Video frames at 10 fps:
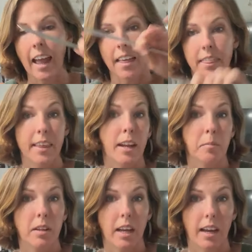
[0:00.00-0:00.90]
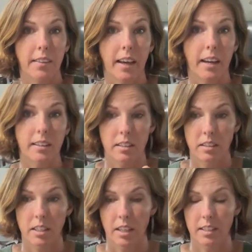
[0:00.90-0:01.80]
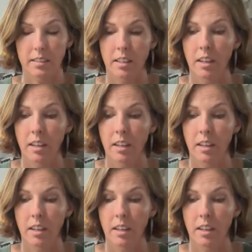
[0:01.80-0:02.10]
and then I'm going to add that to this.